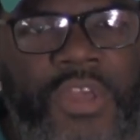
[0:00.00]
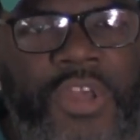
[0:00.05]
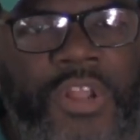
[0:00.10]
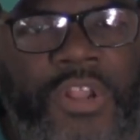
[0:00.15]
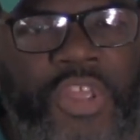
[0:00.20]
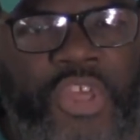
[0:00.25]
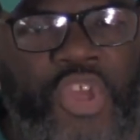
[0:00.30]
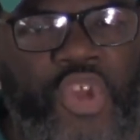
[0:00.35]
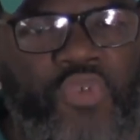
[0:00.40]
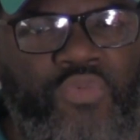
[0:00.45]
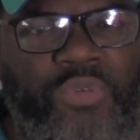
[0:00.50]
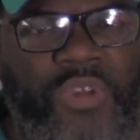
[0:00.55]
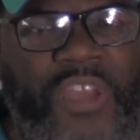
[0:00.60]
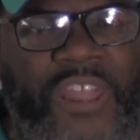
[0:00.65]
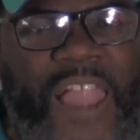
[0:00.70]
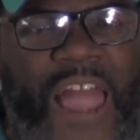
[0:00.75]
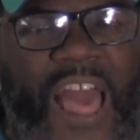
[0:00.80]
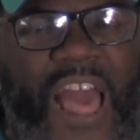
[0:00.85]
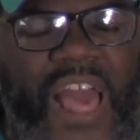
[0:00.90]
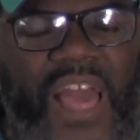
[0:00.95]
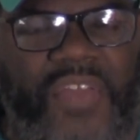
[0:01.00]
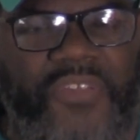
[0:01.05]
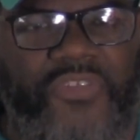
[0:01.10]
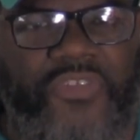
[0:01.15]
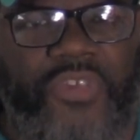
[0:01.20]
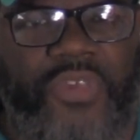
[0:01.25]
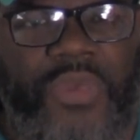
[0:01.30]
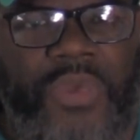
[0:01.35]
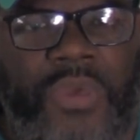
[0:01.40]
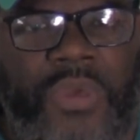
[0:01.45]
Do you
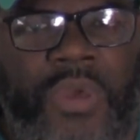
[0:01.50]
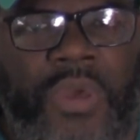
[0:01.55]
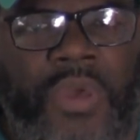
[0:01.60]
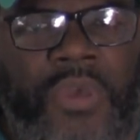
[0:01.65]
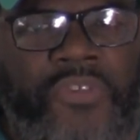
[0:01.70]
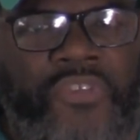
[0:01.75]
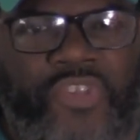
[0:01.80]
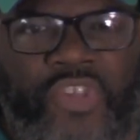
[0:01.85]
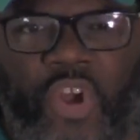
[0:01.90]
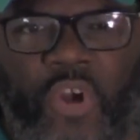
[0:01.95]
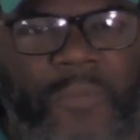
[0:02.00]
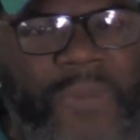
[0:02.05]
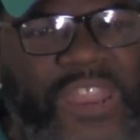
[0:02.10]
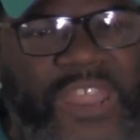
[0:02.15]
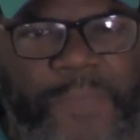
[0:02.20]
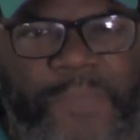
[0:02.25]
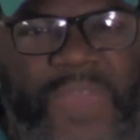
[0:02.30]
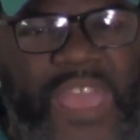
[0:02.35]
realize so many